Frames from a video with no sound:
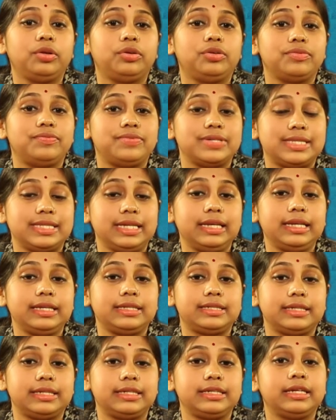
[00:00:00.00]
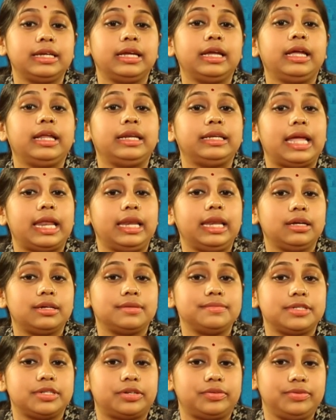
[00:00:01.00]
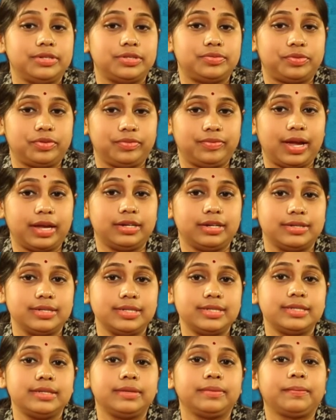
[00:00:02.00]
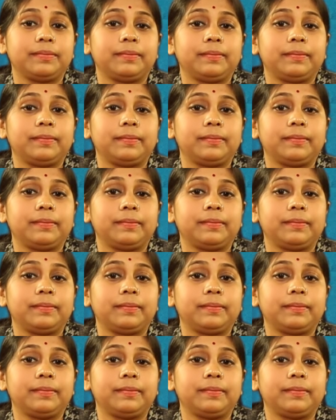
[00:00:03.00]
to facilitate telecom service providers